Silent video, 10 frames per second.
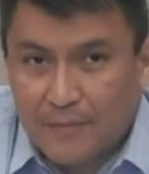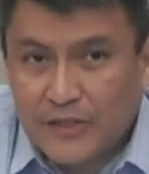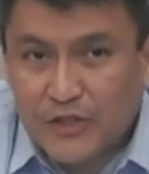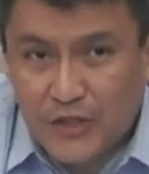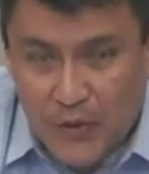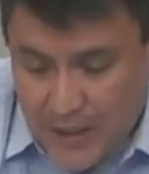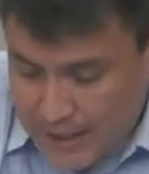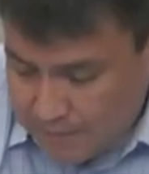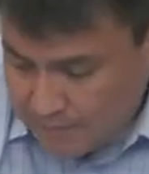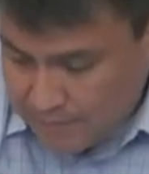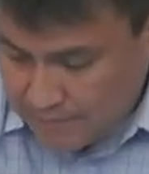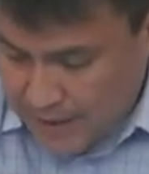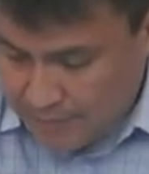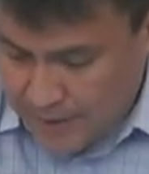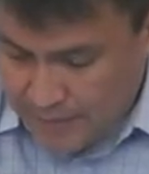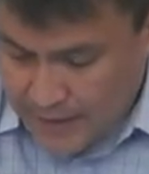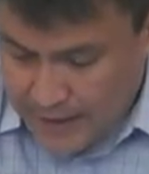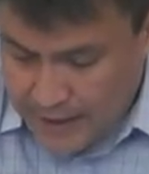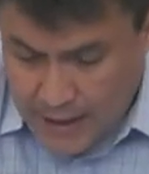Mashisho, Madam Premier.